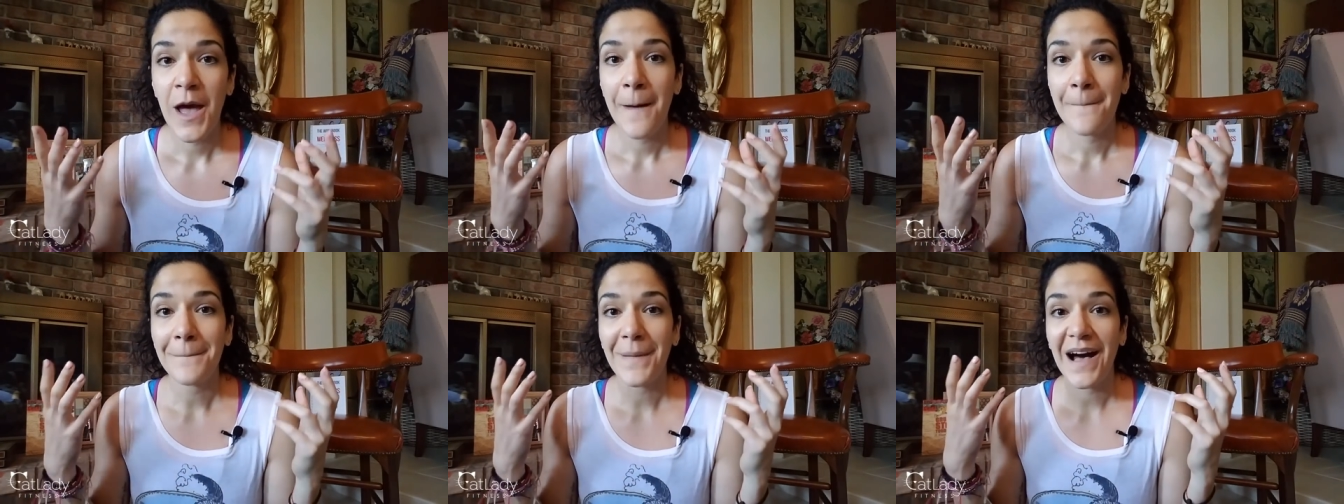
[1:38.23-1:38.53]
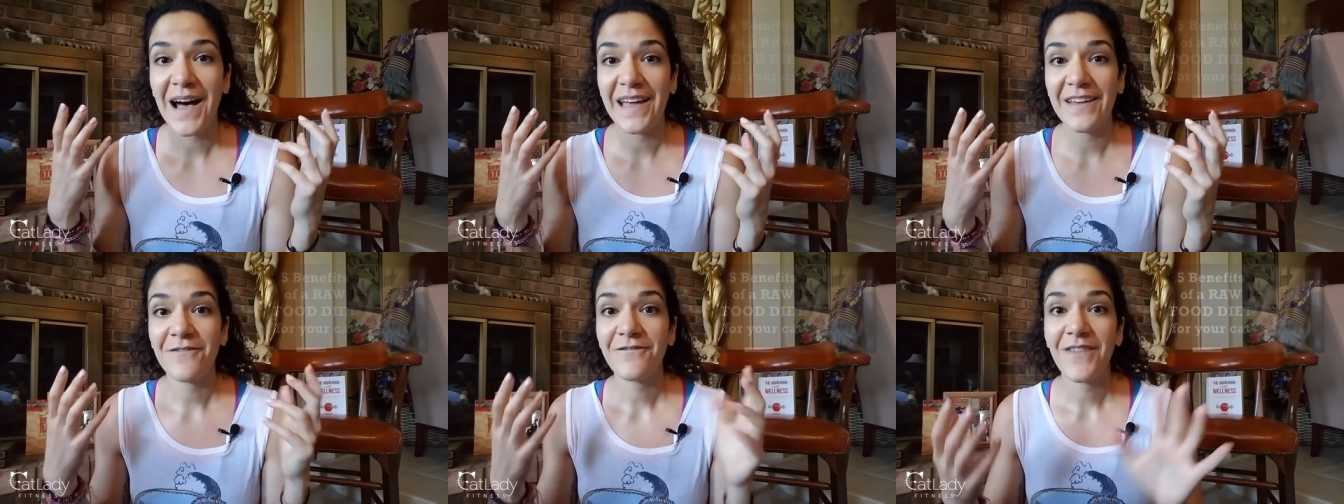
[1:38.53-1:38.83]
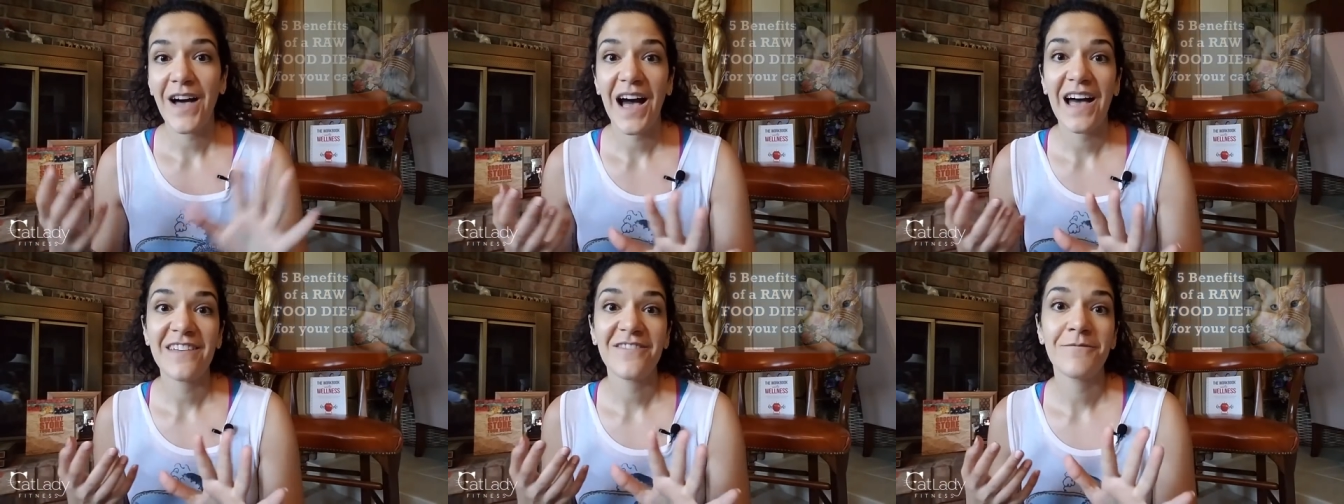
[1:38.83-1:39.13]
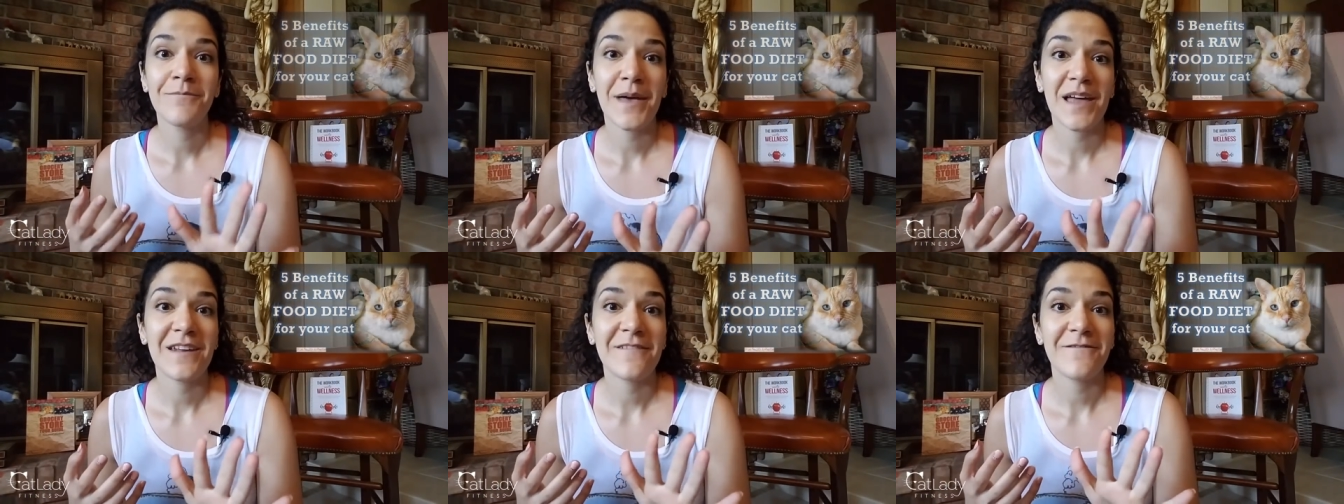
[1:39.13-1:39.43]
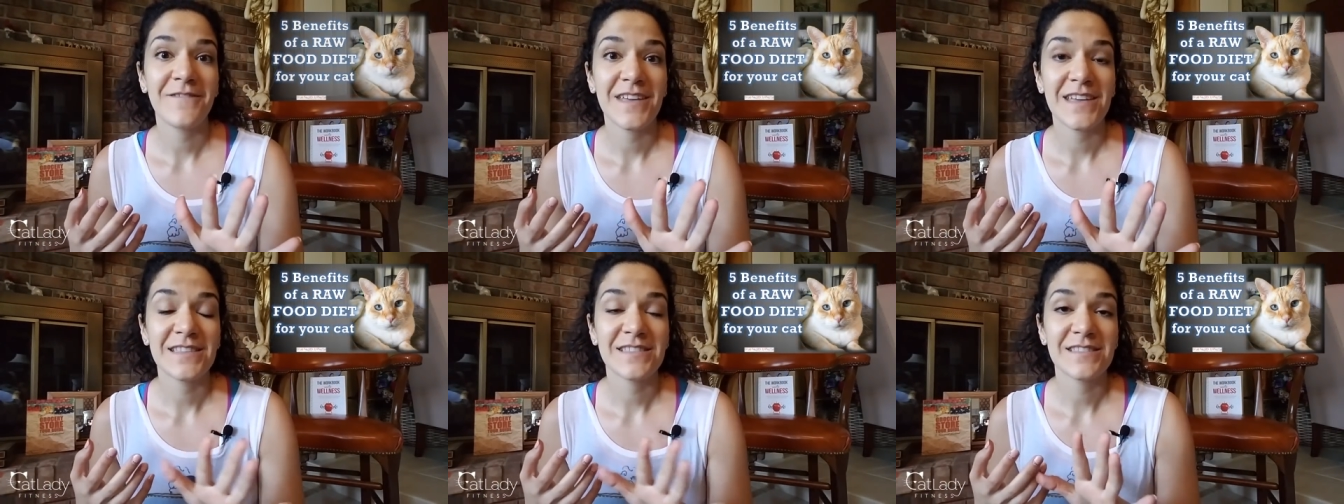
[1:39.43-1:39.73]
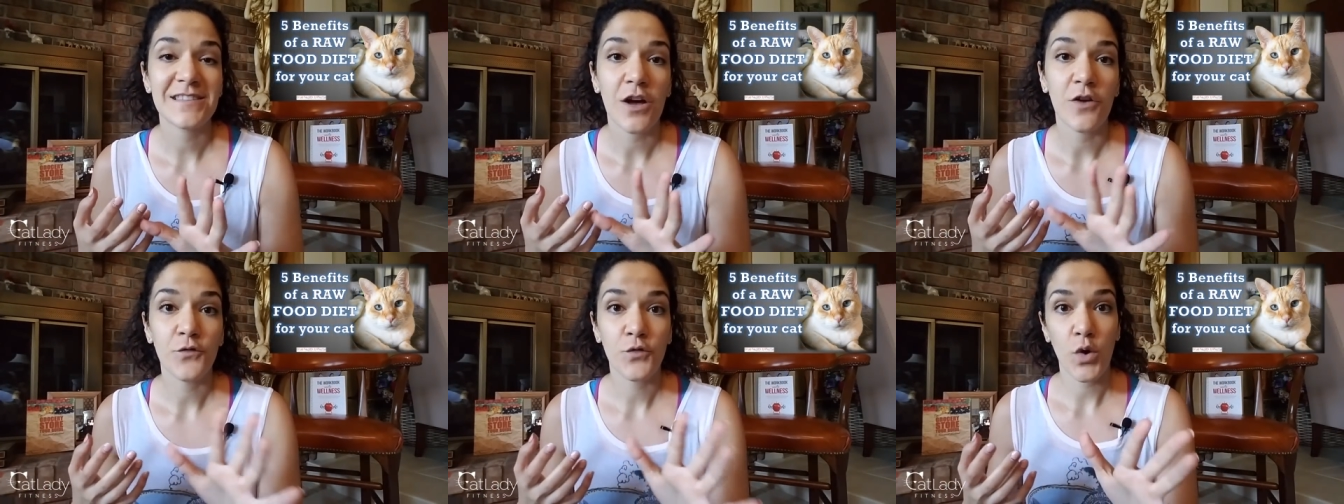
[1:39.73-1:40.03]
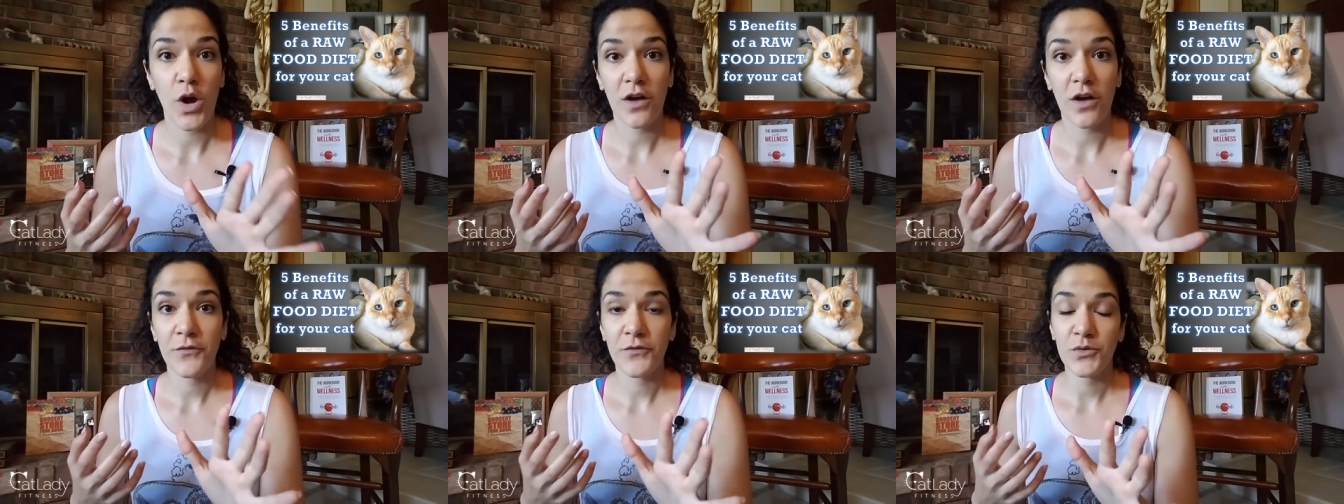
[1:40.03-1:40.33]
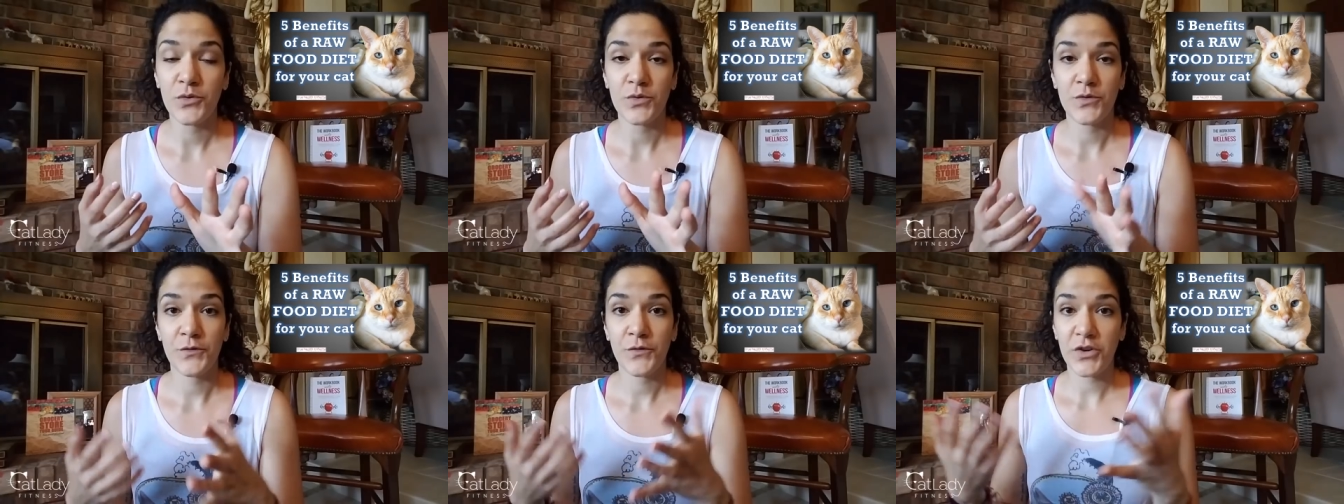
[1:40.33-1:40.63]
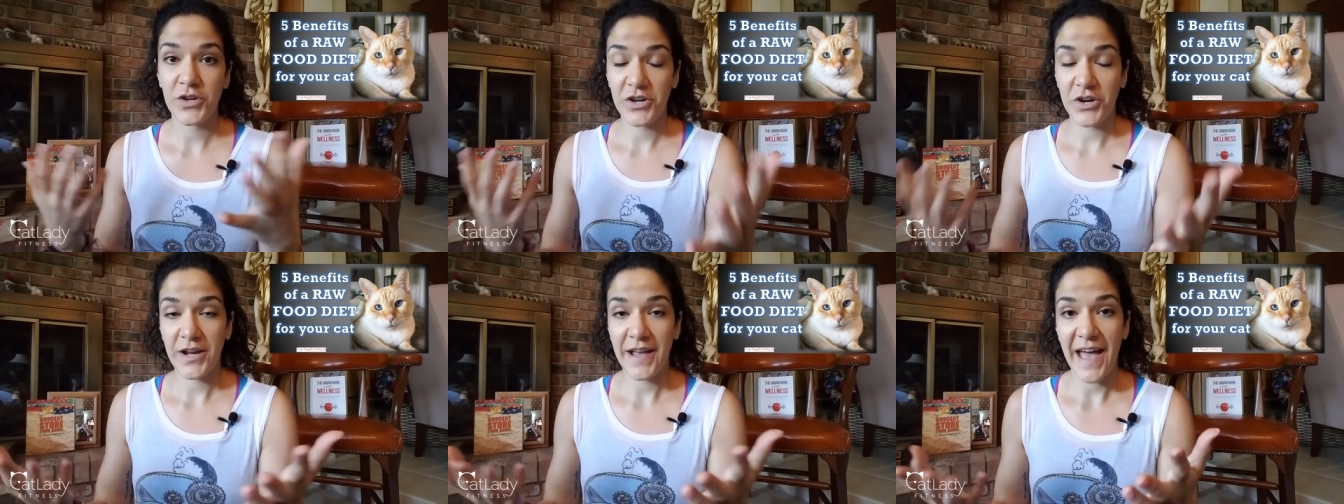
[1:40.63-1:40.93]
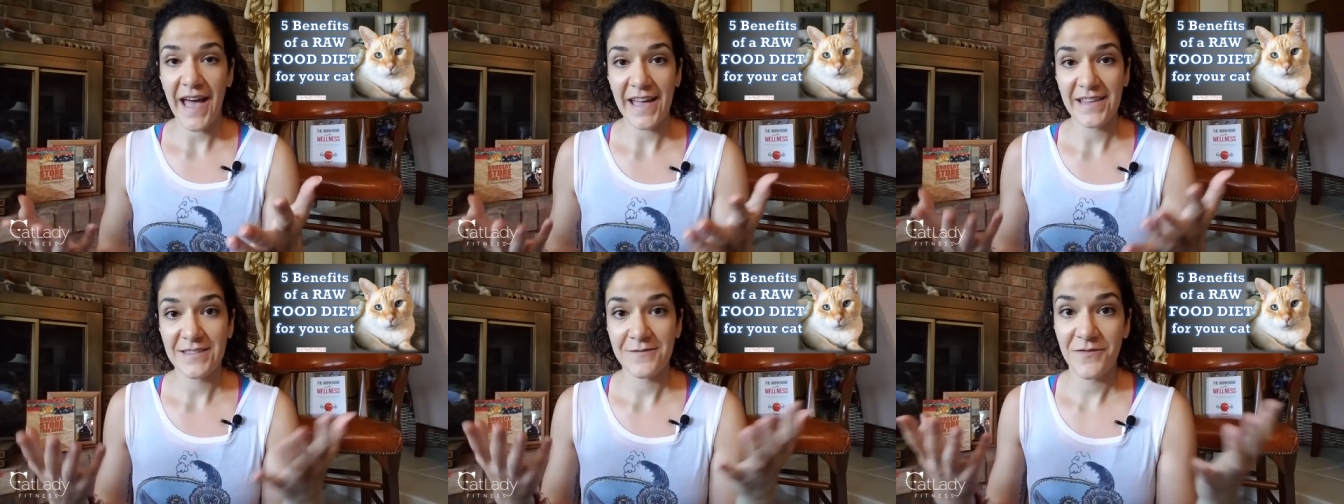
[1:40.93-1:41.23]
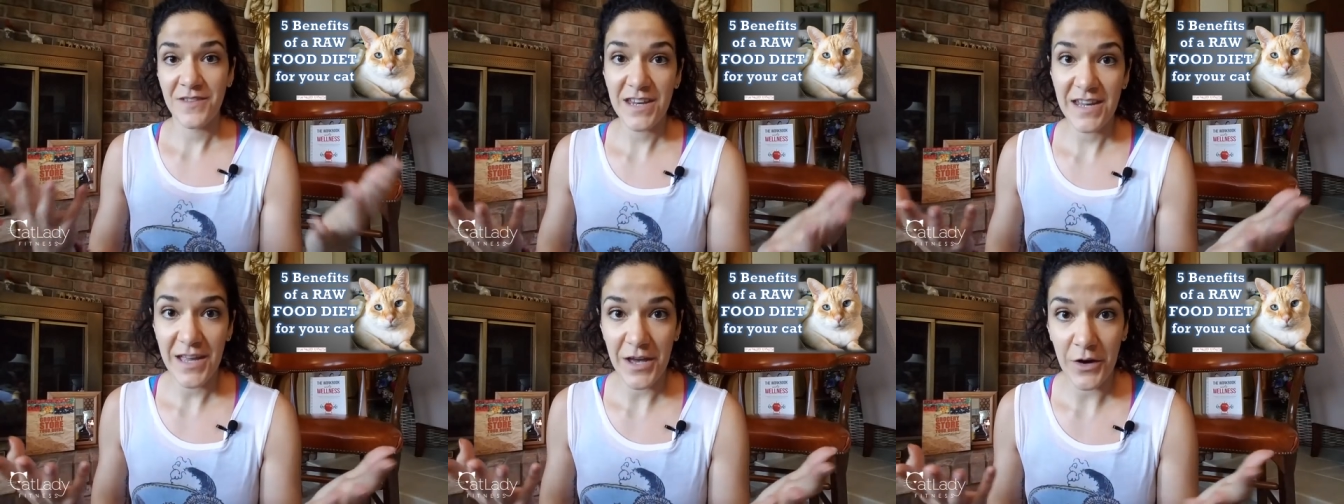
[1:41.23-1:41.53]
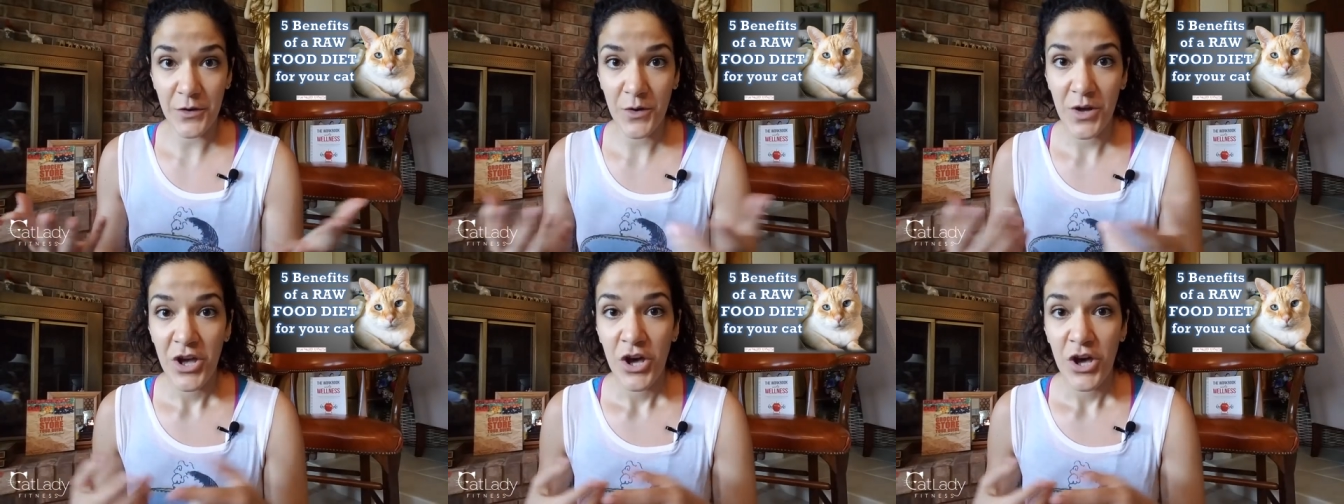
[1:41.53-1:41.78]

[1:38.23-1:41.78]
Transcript: my five benefits of raw food for your cats video,